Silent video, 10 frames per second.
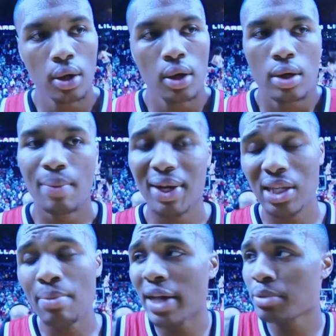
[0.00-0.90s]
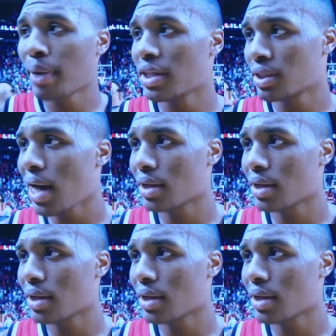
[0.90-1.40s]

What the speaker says: Like the way you talking in the